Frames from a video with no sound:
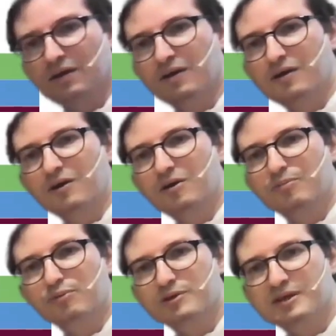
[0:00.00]
uh, uh,
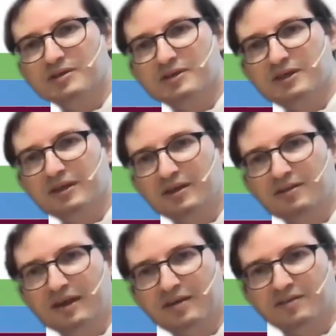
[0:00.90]
processing,
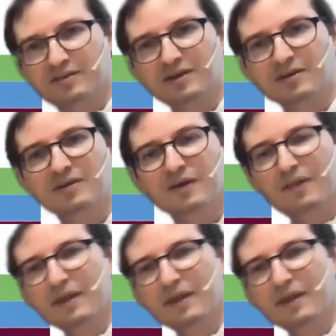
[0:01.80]
indexing.